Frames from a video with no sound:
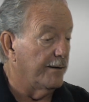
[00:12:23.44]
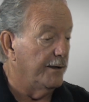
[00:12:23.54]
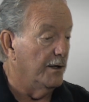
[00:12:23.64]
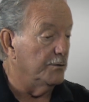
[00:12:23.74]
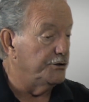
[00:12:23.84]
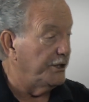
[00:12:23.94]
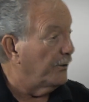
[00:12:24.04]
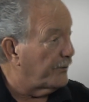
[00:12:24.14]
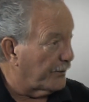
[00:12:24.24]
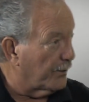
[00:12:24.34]

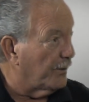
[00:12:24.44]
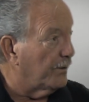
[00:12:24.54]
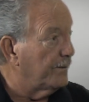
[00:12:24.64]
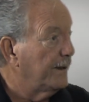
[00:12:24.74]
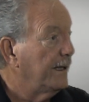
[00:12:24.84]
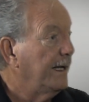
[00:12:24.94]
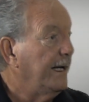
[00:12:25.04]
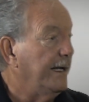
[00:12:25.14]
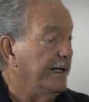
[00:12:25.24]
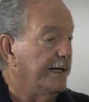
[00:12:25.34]
geothermal,
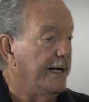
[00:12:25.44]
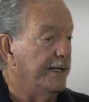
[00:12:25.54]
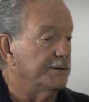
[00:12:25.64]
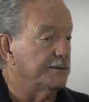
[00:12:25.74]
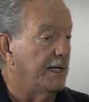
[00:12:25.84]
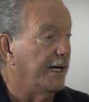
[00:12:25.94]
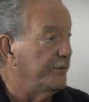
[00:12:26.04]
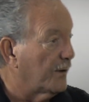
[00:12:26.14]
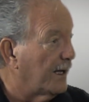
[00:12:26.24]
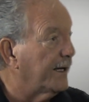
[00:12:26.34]
and it has
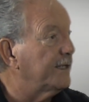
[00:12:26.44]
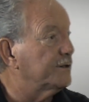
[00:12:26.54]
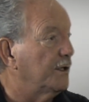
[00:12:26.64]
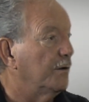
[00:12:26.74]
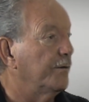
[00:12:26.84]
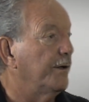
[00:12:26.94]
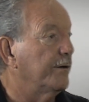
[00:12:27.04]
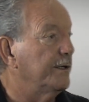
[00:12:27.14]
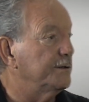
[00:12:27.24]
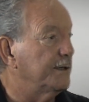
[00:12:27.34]
hydronics, so
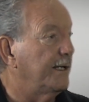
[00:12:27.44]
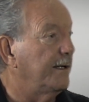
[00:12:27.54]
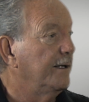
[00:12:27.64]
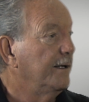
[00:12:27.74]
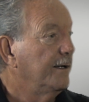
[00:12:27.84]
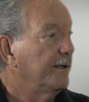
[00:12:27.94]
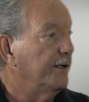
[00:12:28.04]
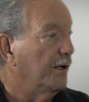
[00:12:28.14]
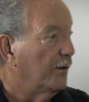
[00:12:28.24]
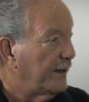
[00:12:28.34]
there is a
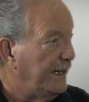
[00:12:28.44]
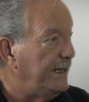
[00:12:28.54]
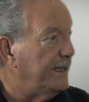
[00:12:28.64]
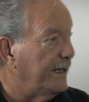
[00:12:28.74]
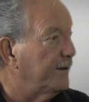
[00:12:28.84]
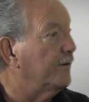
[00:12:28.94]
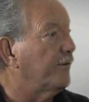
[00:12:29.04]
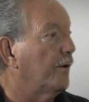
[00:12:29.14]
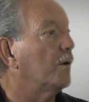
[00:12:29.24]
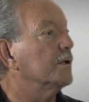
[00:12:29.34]
heat in the
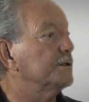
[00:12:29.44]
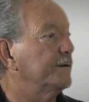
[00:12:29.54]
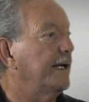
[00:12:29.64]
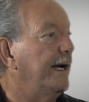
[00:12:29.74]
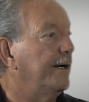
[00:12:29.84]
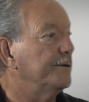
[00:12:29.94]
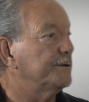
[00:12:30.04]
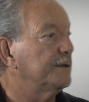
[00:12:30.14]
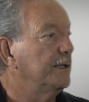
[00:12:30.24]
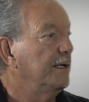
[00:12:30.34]
floors of the
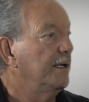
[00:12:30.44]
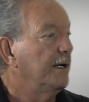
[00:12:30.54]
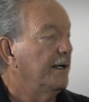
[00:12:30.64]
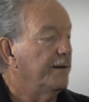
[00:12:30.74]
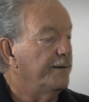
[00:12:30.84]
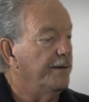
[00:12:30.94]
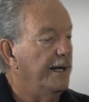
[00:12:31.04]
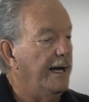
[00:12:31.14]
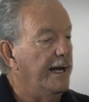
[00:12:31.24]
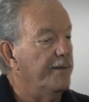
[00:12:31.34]
house.
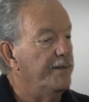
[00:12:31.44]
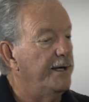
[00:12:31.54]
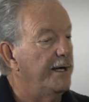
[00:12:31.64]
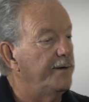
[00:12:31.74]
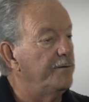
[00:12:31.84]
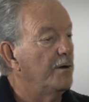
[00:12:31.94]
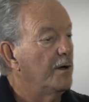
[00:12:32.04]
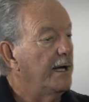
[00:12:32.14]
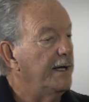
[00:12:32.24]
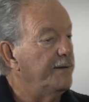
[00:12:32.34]
And then
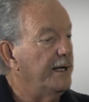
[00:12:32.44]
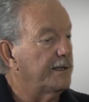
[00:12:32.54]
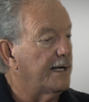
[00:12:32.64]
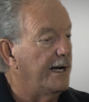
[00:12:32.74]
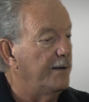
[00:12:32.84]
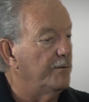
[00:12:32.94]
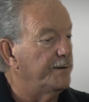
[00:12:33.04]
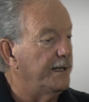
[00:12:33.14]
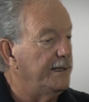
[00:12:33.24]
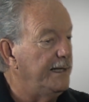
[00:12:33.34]
in the time
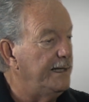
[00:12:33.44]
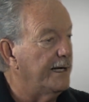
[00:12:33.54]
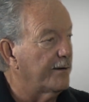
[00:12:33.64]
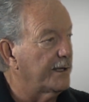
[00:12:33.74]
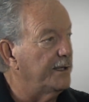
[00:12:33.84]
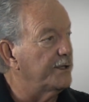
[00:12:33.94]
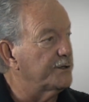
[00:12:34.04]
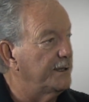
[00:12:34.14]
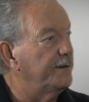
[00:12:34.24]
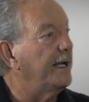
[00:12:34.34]
when they need air
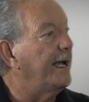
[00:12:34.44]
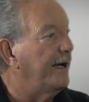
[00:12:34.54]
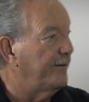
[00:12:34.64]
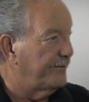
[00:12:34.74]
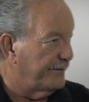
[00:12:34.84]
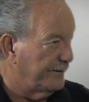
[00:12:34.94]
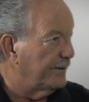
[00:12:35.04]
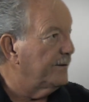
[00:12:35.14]
conditioning, they have